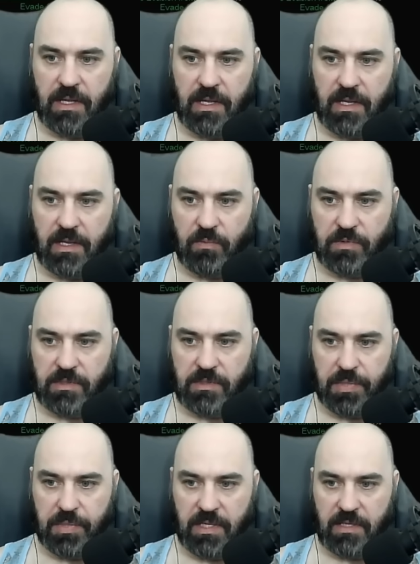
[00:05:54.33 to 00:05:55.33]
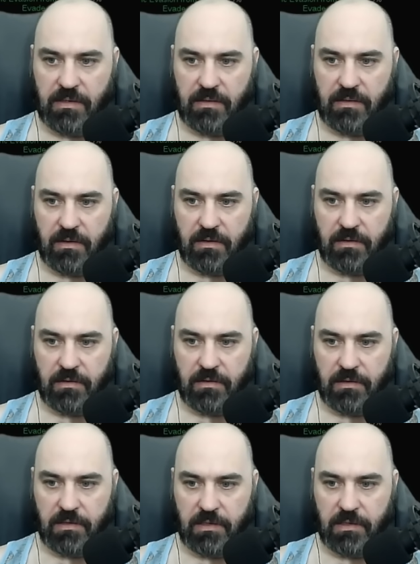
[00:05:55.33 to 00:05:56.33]
It will depend
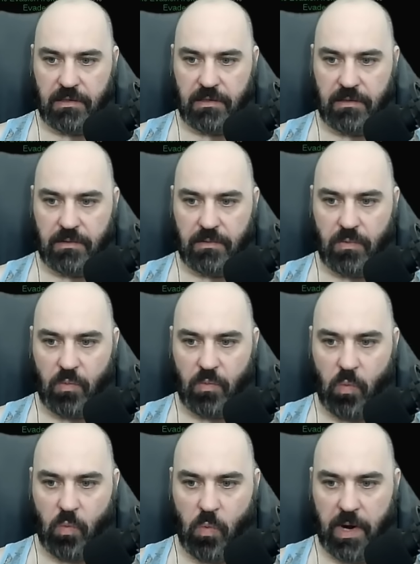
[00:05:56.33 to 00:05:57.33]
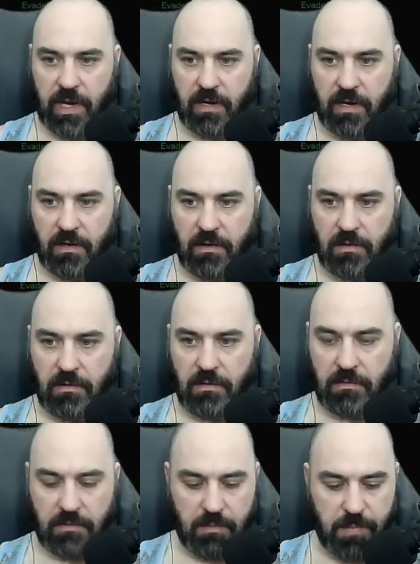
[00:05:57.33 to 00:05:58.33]
on
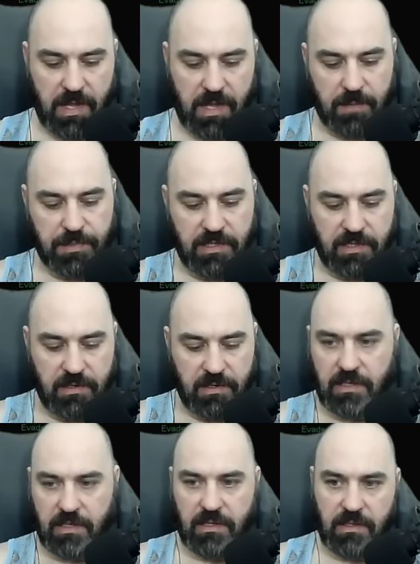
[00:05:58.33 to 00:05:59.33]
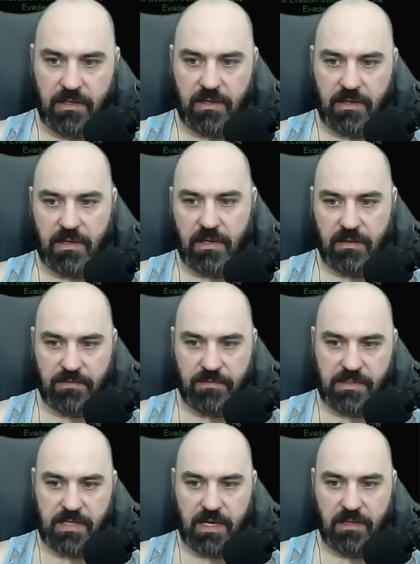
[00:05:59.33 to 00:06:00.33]
where the popularity of
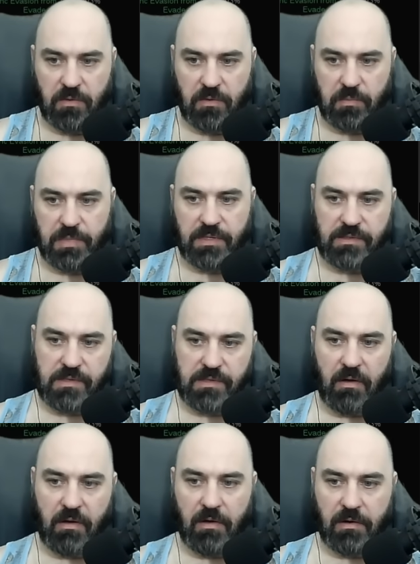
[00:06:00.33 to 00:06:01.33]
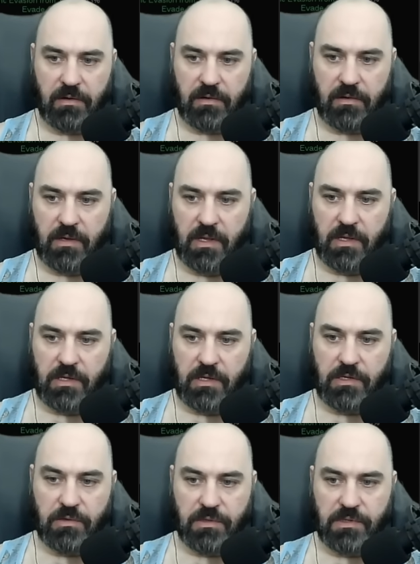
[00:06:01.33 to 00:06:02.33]
Cyclone builds are.
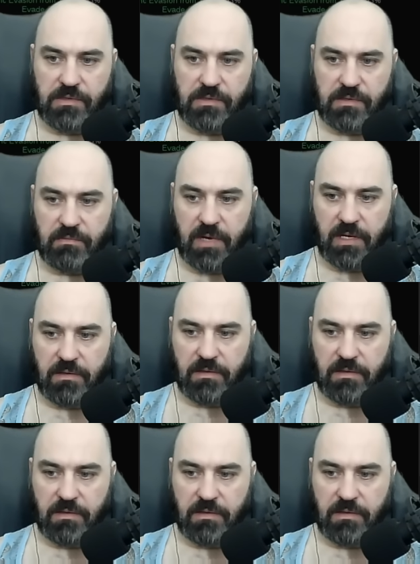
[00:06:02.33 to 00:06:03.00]
You can use a regular